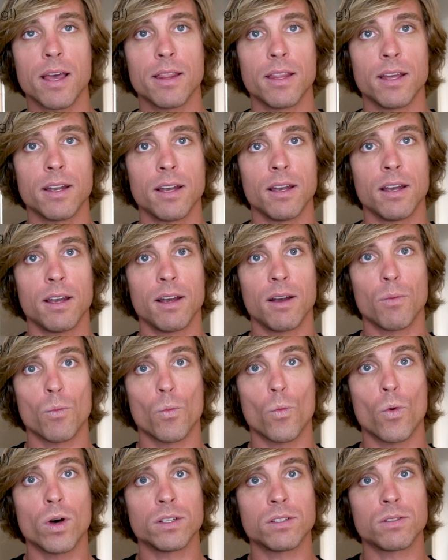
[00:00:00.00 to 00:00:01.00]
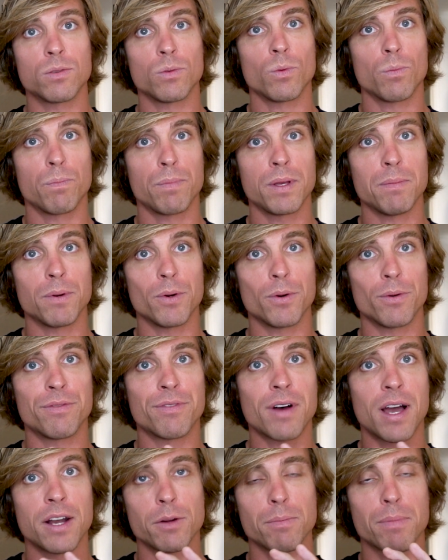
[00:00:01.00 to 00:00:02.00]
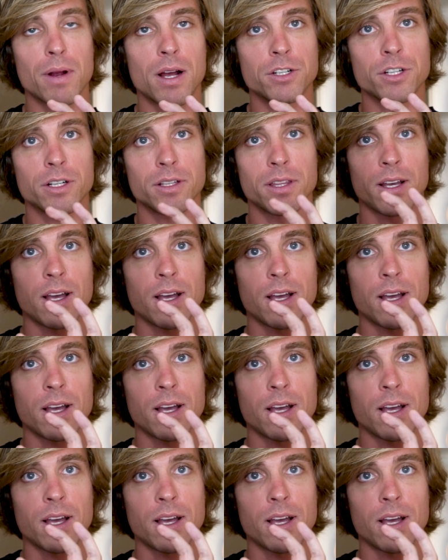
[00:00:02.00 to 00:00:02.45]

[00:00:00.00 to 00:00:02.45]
and then once people find your project,